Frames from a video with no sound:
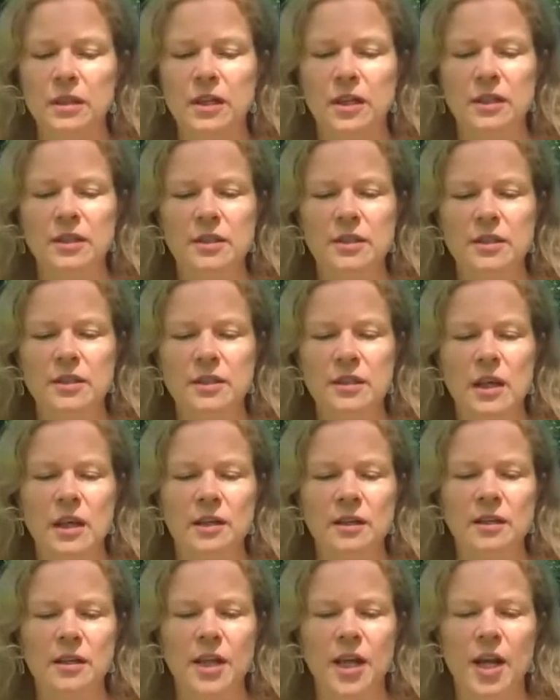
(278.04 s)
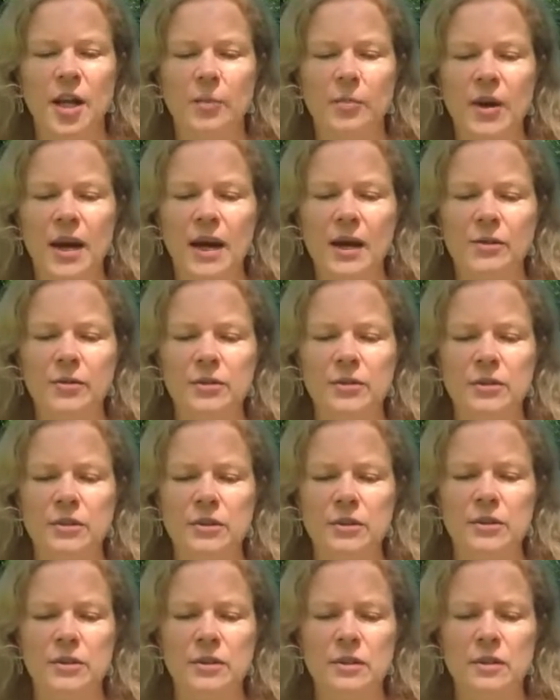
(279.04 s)
and the sun came out,
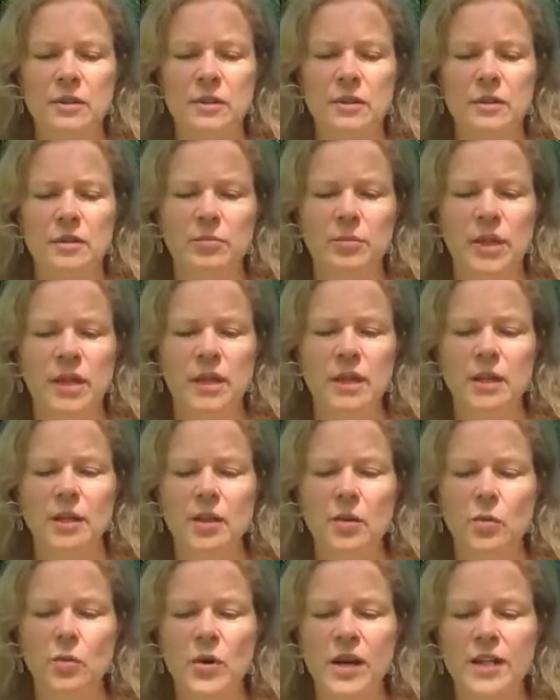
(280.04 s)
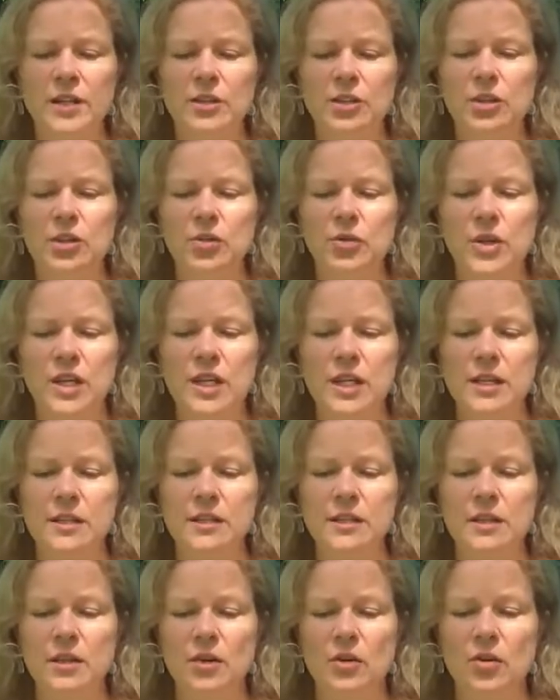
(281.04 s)
making the wet
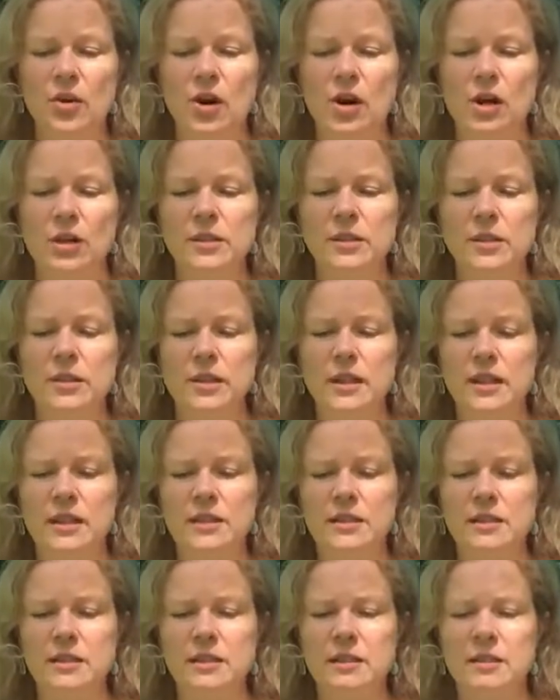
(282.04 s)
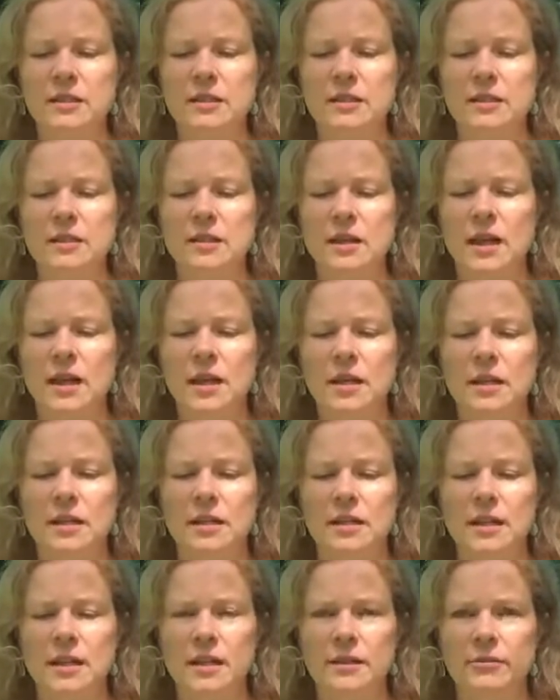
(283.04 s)
trees and grass glisten
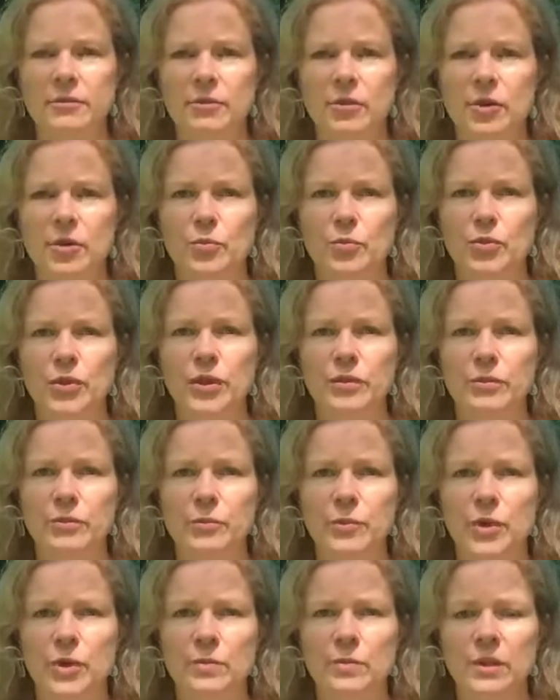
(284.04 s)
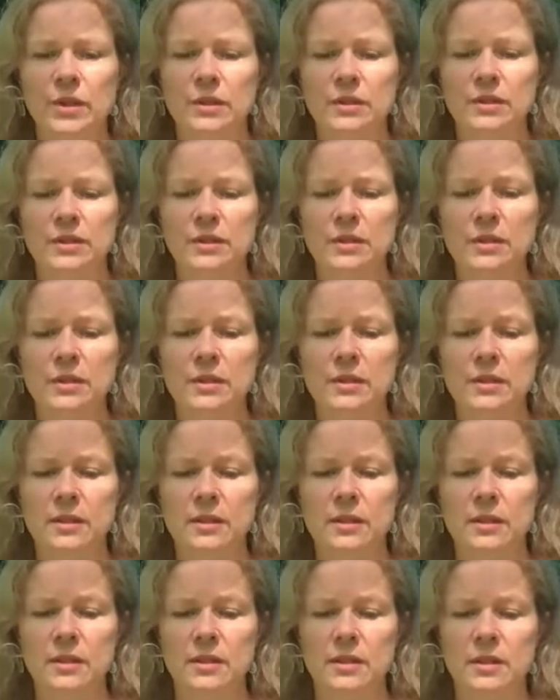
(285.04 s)
silently for a brief moment.
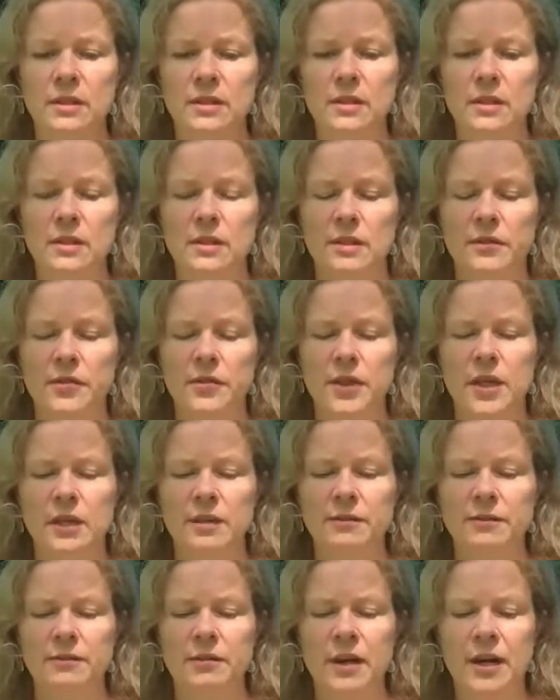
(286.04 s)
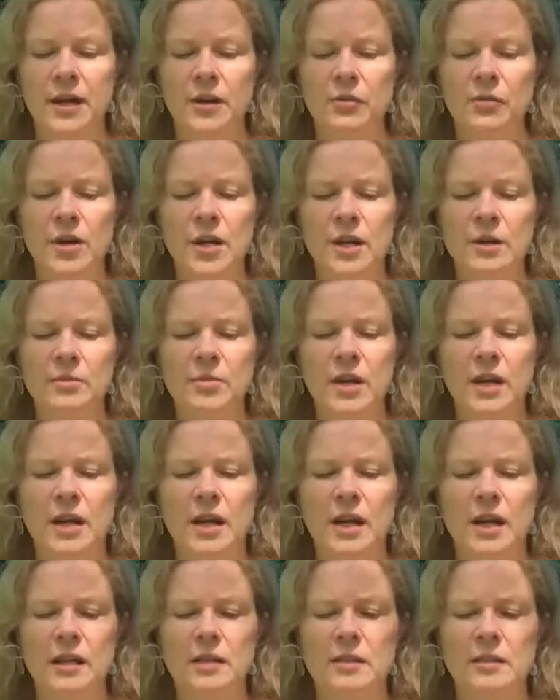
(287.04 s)
Then a fine rain
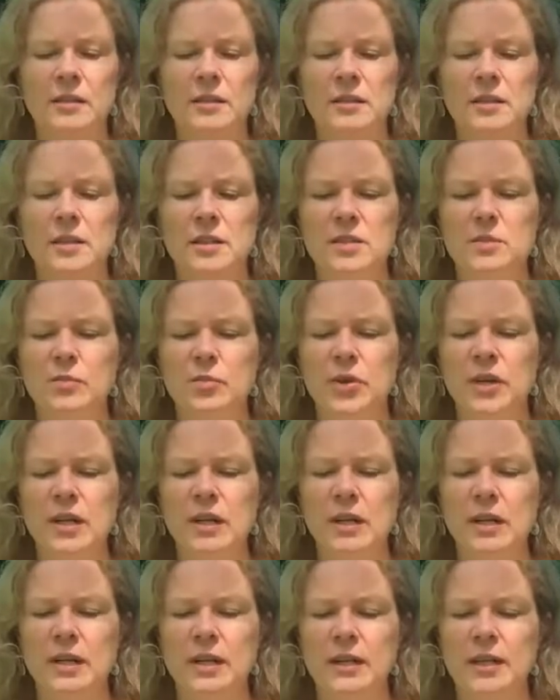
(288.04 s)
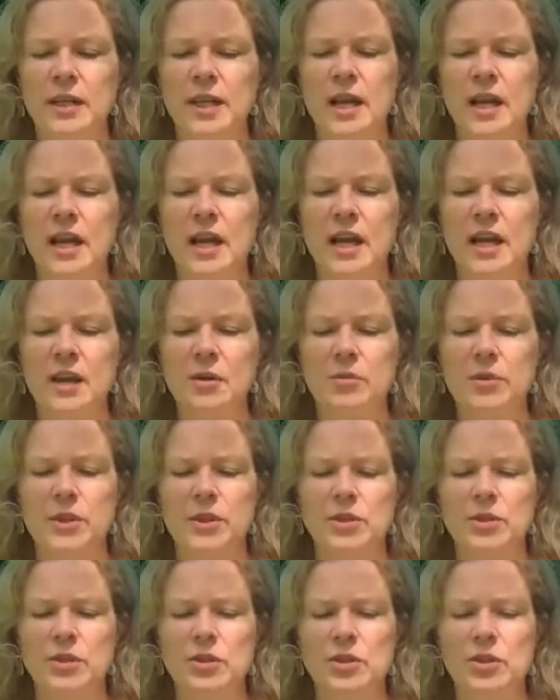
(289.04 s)
began, sprinkling the air with
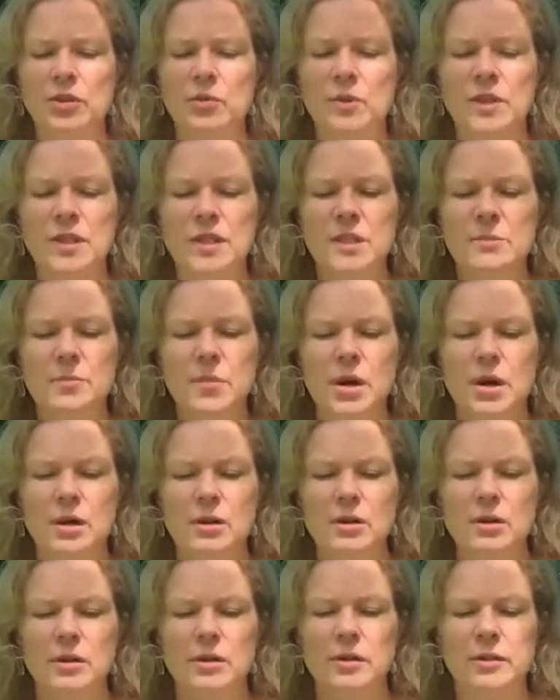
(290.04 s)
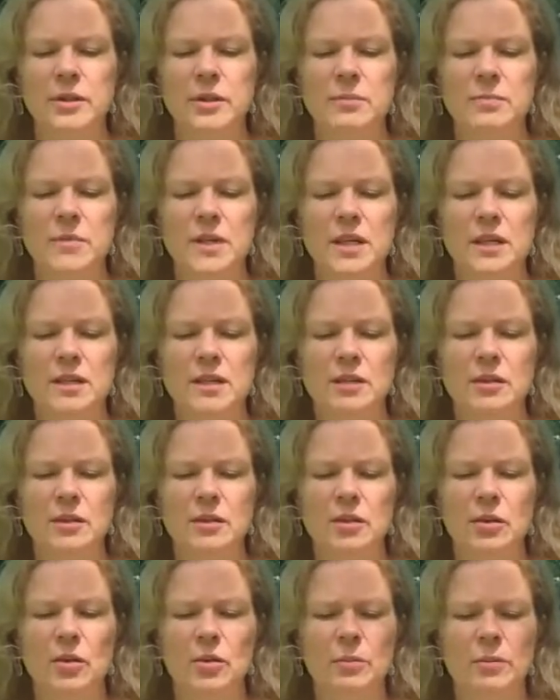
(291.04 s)
a dewy sparkle that made it
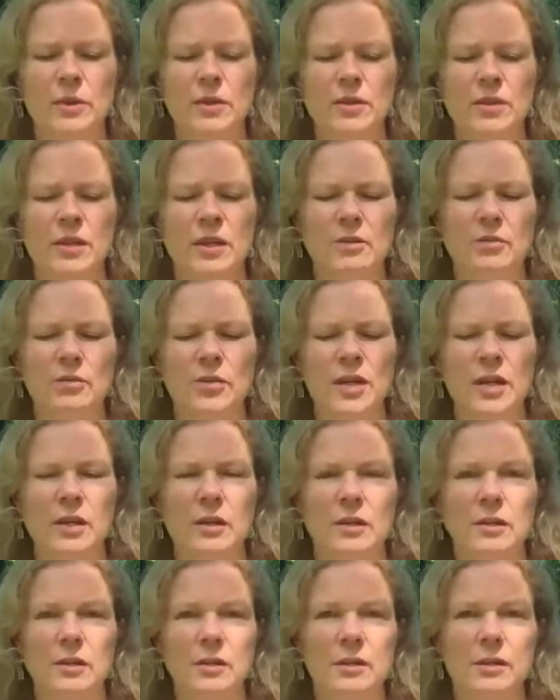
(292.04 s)
almost unreal,